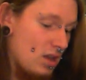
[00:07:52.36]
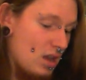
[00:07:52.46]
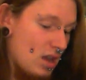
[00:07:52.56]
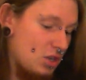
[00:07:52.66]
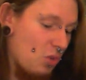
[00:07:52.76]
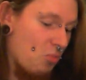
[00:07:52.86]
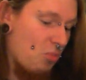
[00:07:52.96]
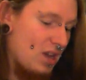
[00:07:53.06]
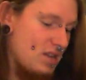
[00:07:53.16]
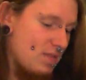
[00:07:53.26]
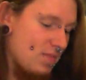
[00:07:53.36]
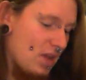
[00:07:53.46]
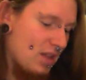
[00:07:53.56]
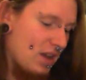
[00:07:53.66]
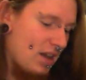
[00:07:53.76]
It's complete,
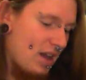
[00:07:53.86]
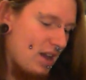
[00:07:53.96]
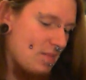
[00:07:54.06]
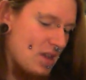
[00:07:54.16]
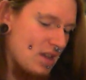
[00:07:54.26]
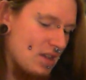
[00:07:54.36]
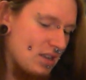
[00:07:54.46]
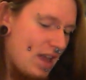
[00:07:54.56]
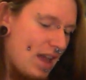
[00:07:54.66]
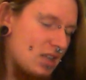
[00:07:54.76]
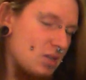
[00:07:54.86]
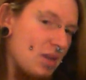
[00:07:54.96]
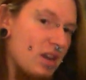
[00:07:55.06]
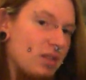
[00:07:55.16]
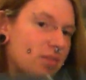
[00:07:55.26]
and that game is
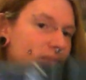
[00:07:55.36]
X-Men.